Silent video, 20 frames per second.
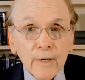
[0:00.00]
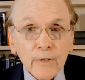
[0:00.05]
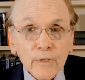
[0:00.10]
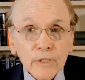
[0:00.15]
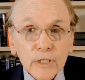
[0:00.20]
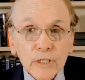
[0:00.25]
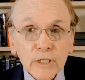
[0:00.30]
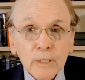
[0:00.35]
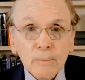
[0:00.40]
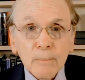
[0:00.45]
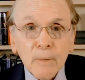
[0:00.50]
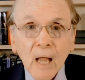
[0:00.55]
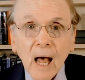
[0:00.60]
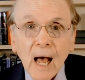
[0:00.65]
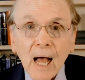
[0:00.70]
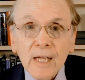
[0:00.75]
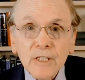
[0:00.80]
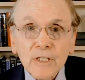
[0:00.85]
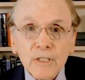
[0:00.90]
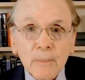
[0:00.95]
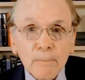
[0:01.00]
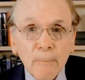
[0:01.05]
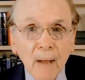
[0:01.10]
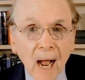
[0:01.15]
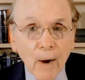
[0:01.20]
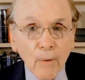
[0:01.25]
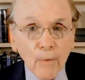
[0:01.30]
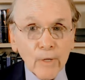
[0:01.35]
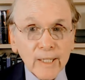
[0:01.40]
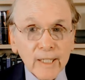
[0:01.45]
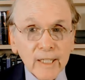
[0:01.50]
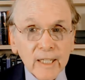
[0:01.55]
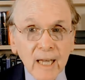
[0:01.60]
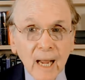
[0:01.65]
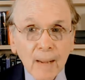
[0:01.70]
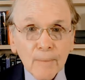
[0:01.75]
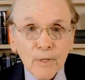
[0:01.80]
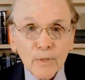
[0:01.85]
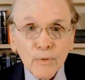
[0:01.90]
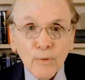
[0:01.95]
energy supplies to power
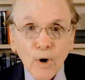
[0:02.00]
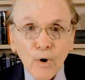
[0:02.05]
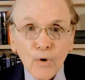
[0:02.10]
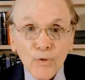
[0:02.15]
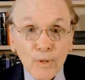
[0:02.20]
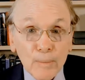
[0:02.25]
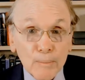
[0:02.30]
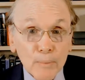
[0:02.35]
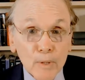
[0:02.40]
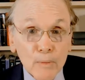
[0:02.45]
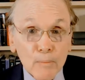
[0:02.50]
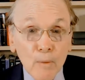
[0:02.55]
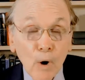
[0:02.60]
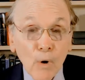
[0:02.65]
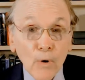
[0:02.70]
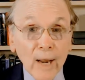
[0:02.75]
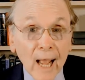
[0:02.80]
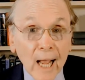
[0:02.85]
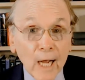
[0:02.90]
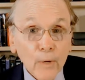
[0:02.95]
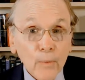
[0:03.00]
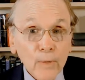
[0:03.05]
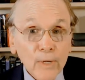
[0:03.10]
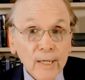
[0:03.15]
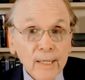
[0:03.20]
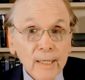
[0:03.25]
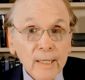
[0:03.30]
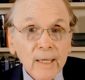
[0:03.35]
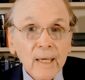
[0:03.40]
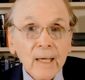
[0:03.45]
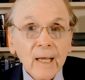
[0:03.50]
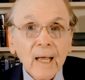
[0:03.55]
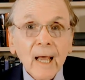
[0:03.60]
economic growth and promote equity